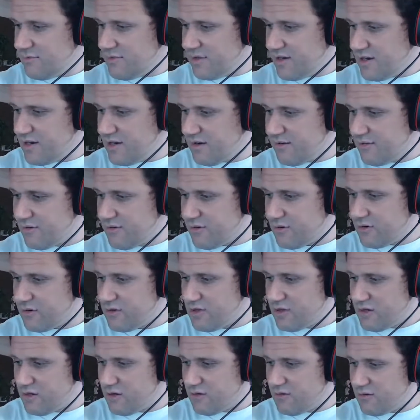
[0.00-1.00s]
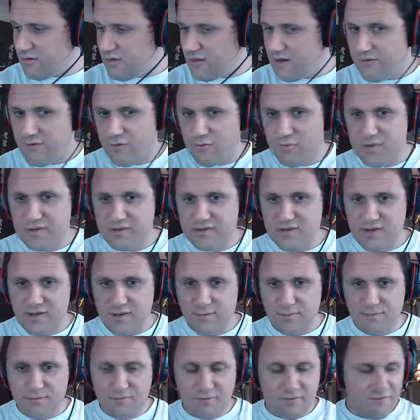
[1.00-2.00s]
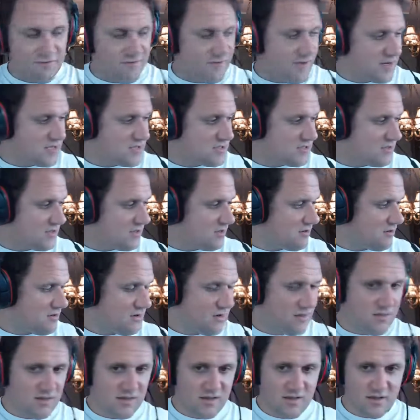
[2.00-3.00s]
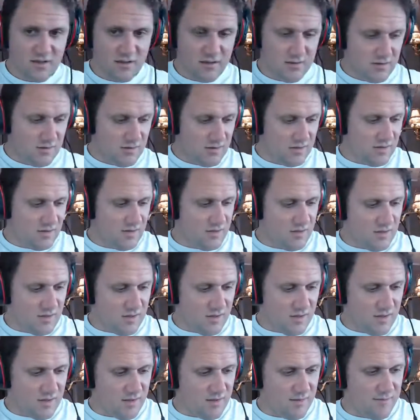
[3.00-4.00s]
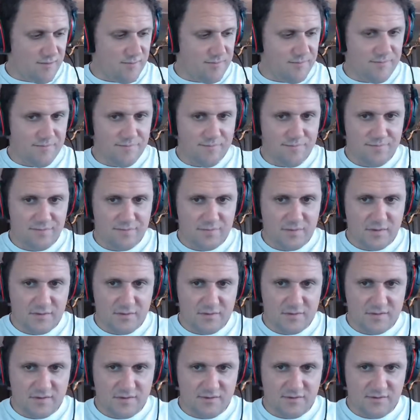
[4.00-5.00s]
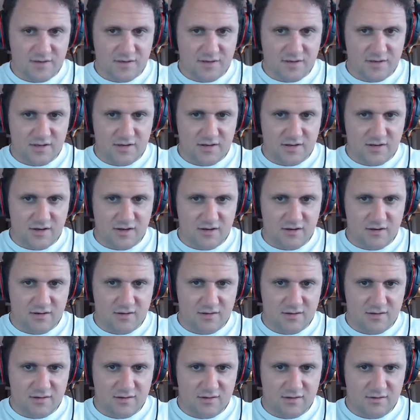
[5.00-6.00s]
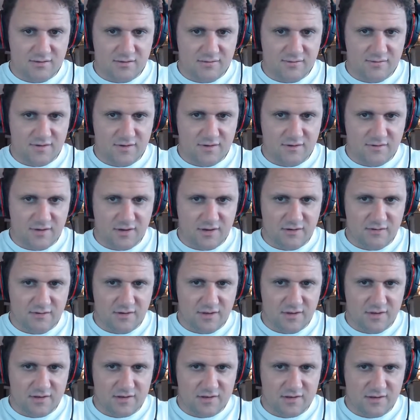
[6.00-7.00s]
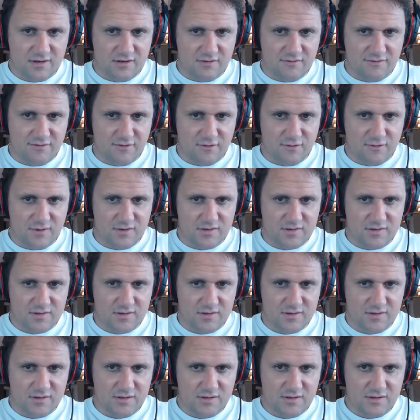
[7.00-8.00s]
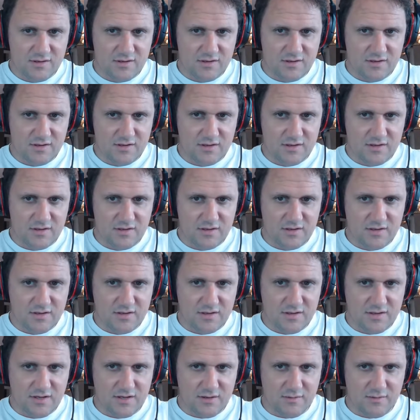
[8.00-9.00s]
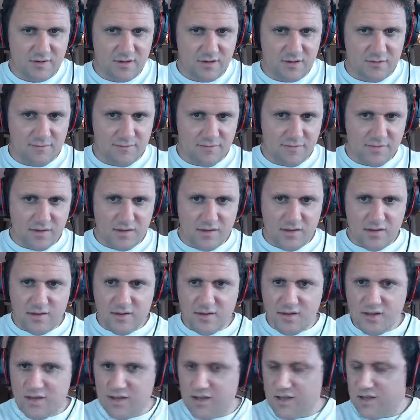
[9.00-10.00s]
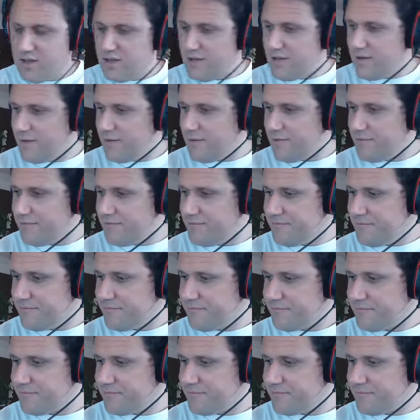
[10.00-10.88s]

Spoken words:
but I never picked it up professionally or anything. Let me see if I can get in here. Let's see if I can get this thing to focus. There we go. I